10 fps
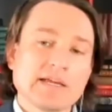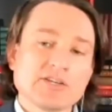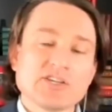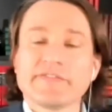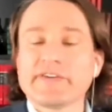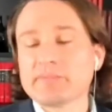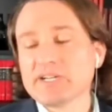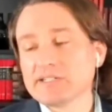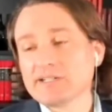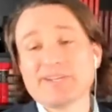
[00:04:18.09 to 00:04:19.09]
Jeff, I'm
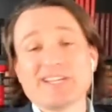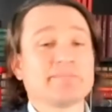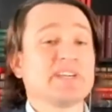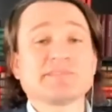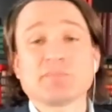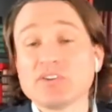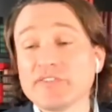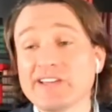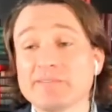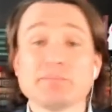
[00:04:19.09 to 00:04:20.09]
not a baseball
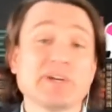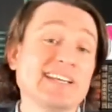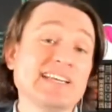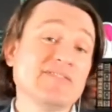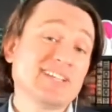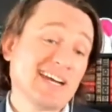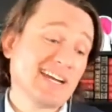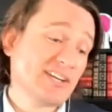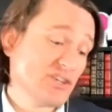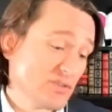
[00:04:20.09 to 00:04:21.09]
fan, but even
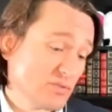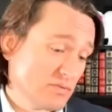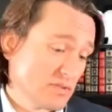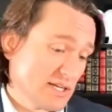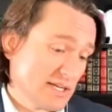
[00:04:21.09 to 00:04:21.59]
I know